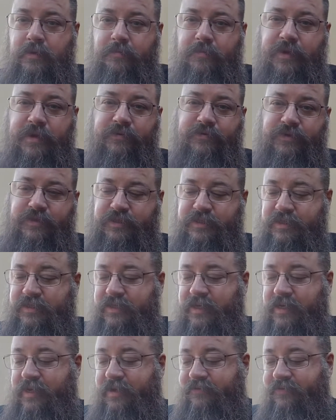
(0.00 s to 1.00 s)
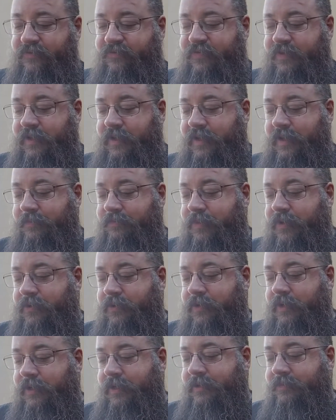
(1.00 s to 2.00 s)
But it was just enough to fill that
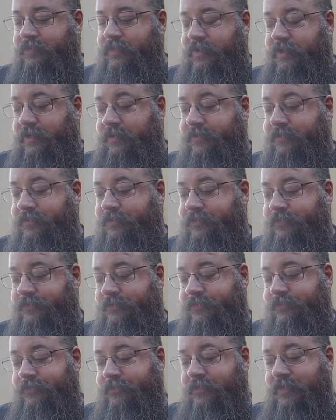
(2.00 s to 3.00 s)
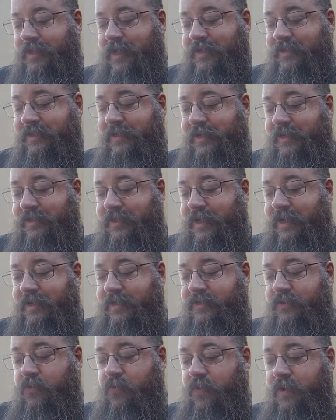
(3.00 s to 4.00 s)
bowl up, so I'll take that
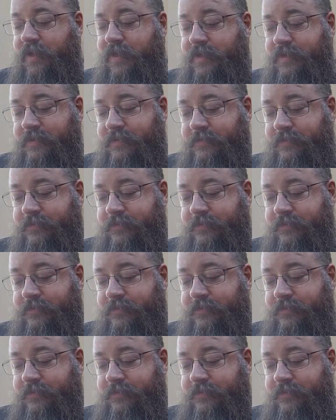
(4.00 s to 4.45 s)
as a win.